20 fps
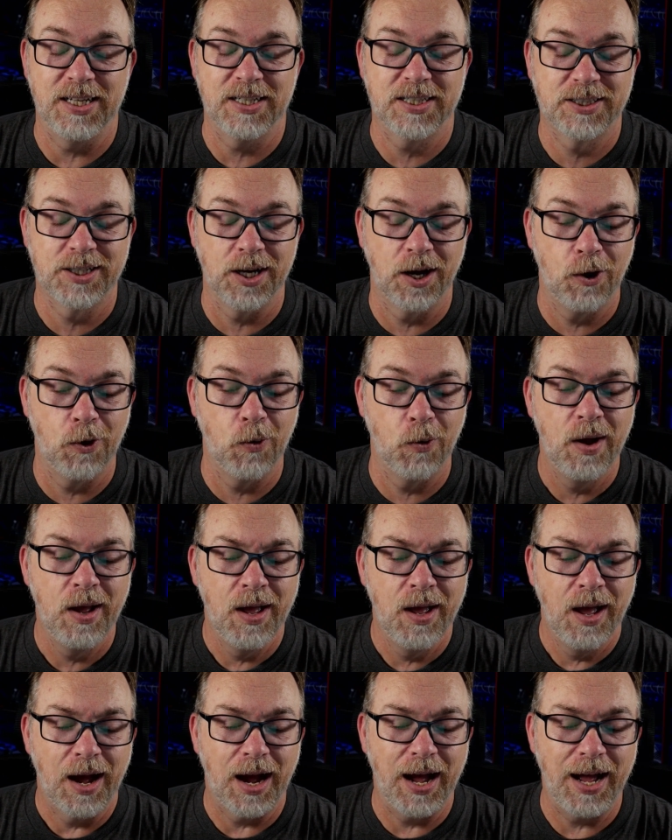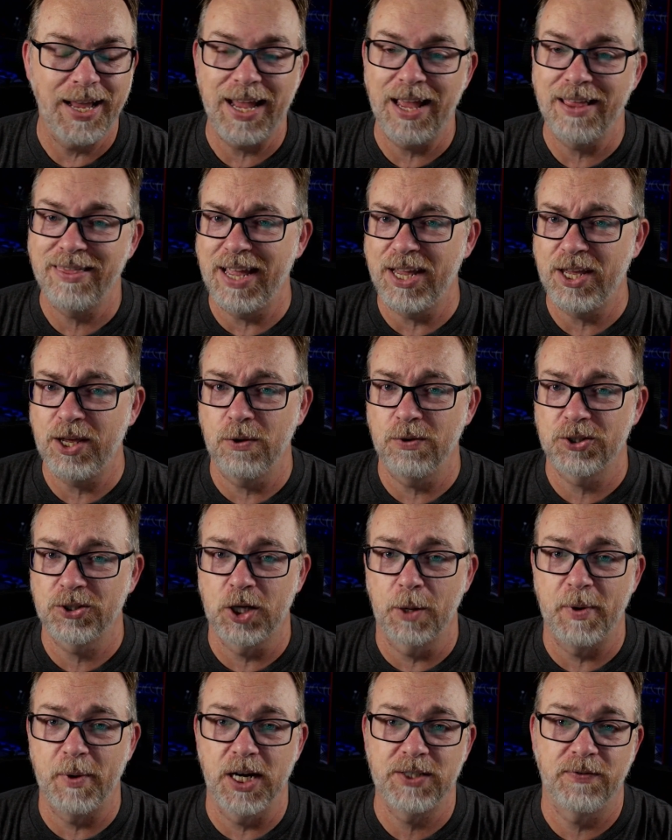So again, thank you
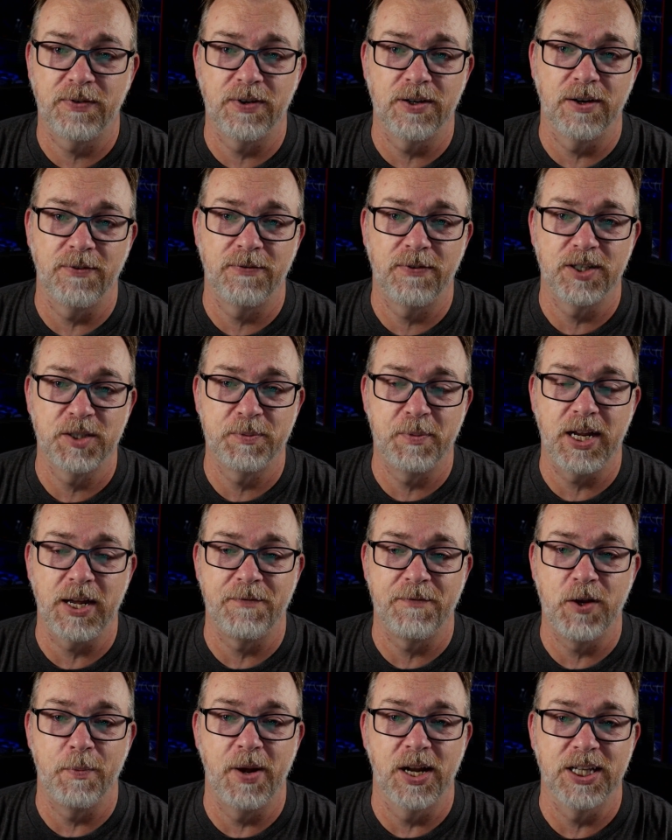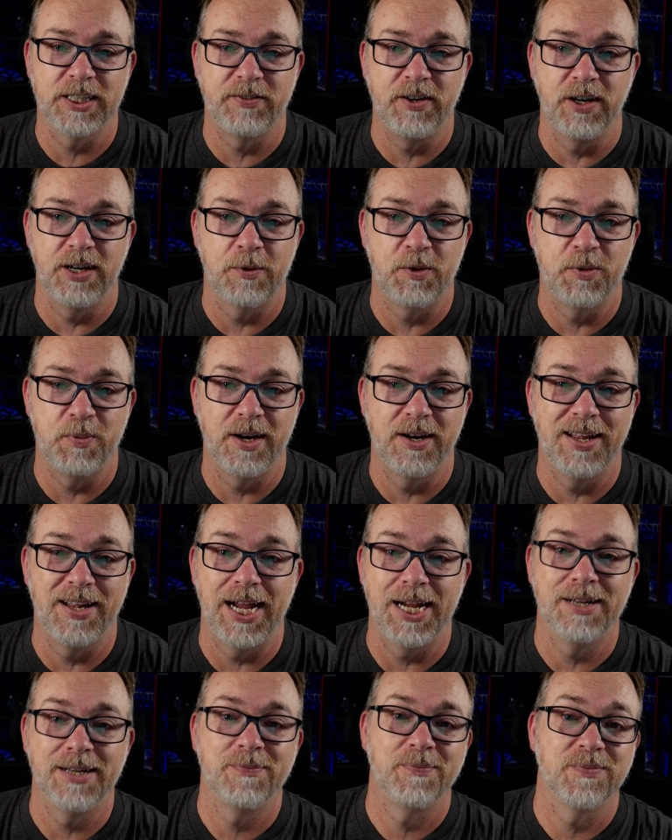so much for spending a few minutes of your day with me
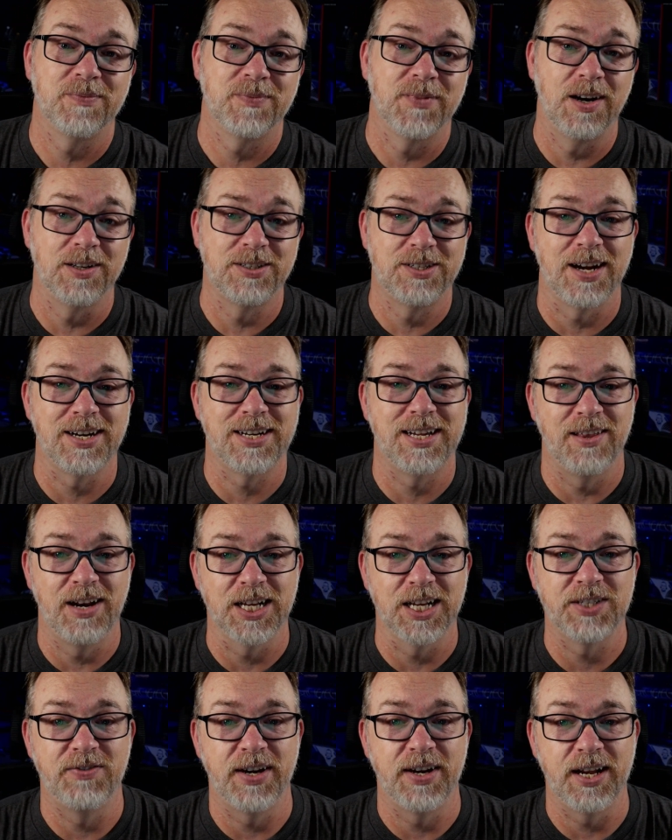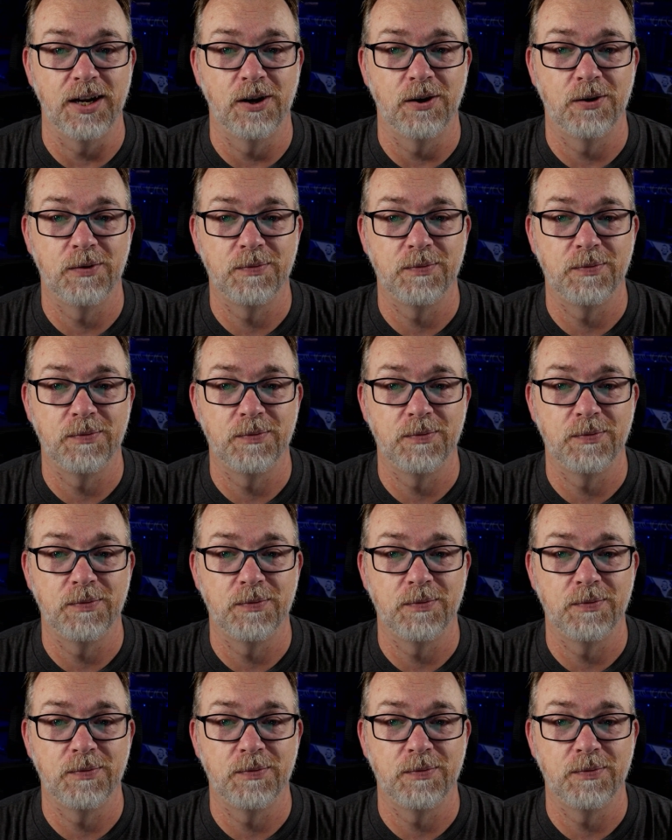today, and I'll talk to you in the next video.